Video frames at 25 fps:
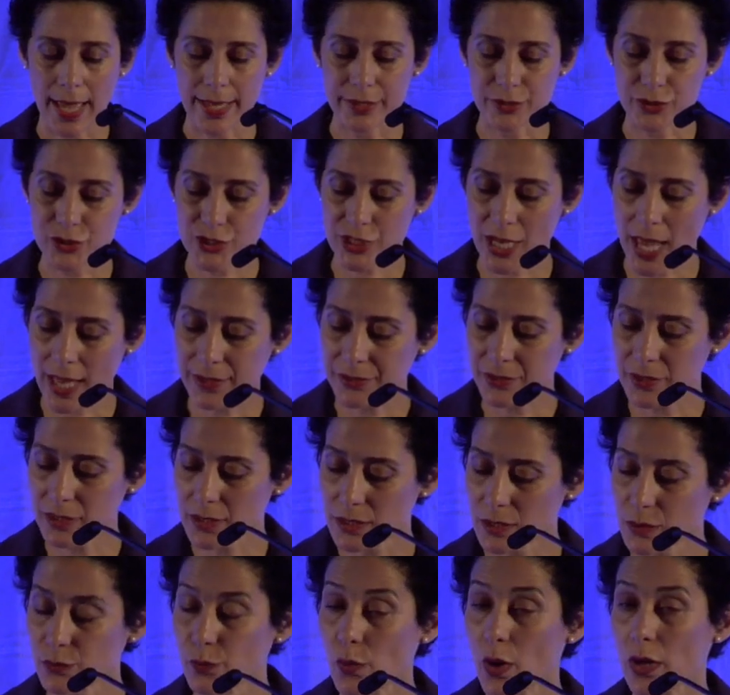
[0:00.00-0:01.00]
and
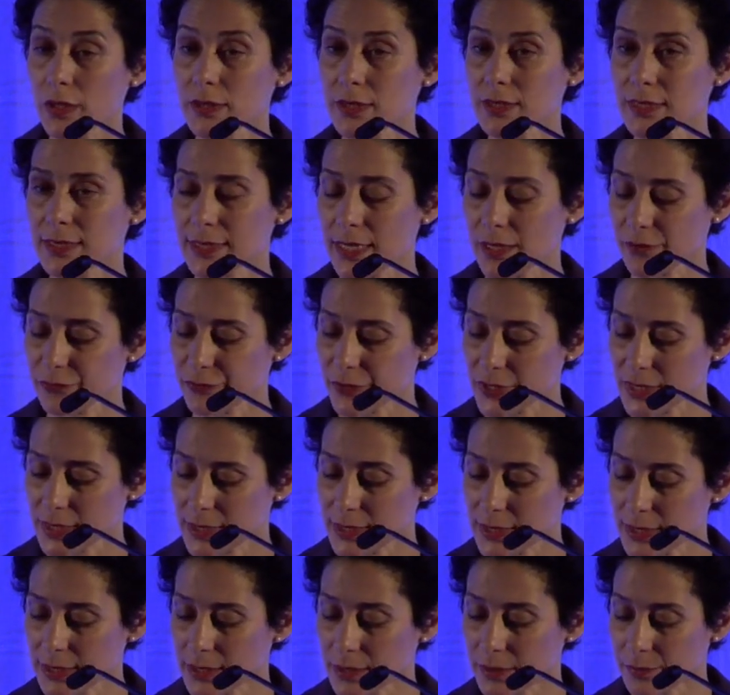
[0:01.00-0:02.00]
shatters one's self
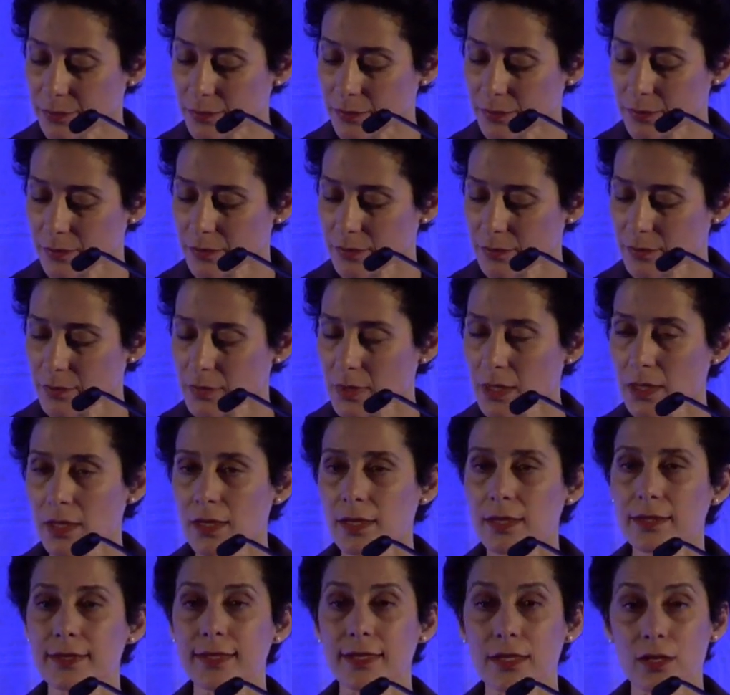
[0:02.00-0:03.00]
esteem,
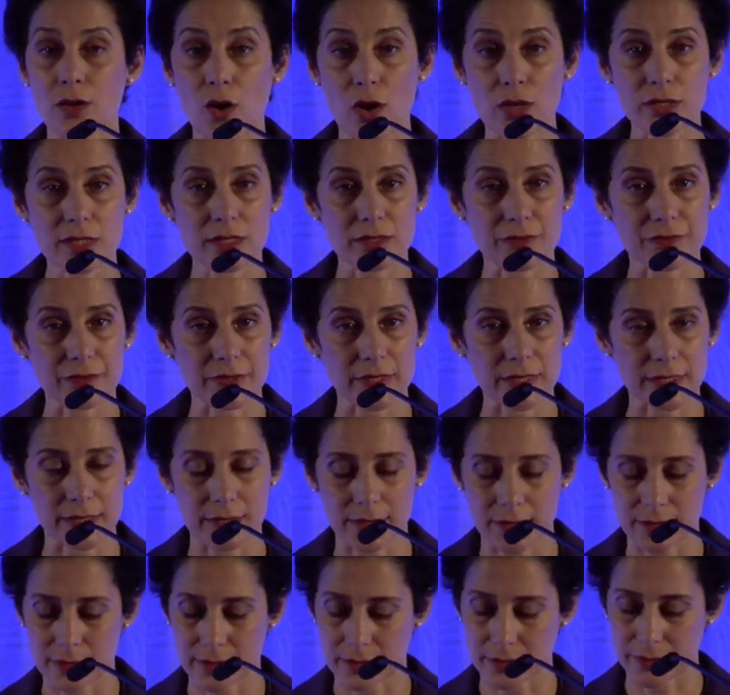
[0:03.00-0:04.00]
the loss of
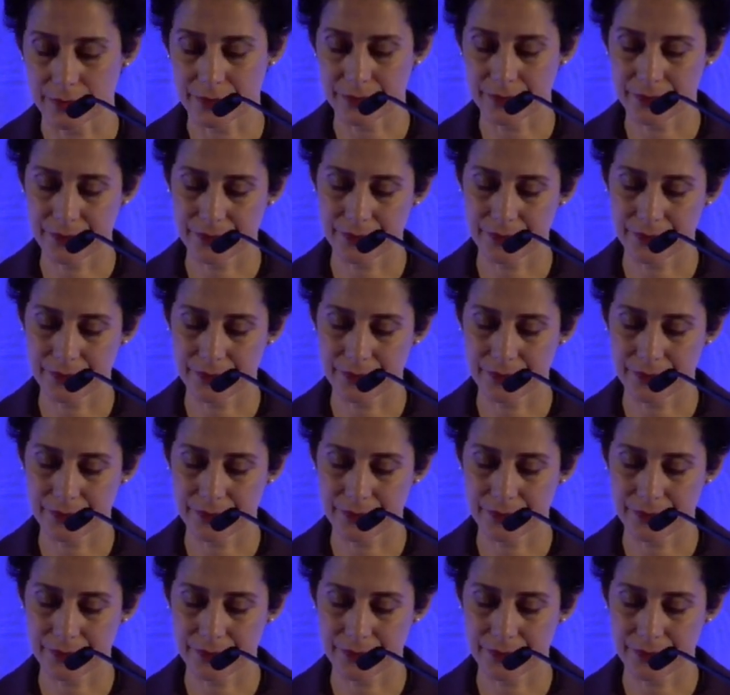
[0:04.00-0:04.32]
dignity.